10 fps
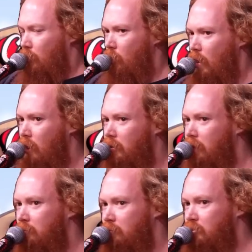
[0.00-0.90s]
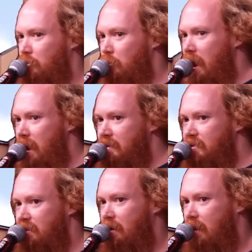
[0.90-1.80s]
Welcome to
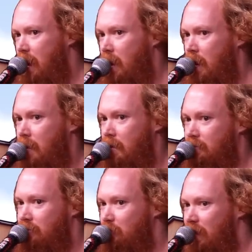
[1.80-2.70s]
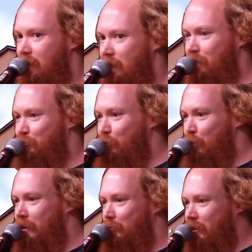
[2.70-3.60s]
Raising Cane's. My name's
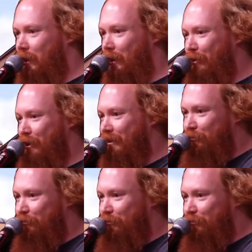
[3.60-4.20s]
William Montgomery, and if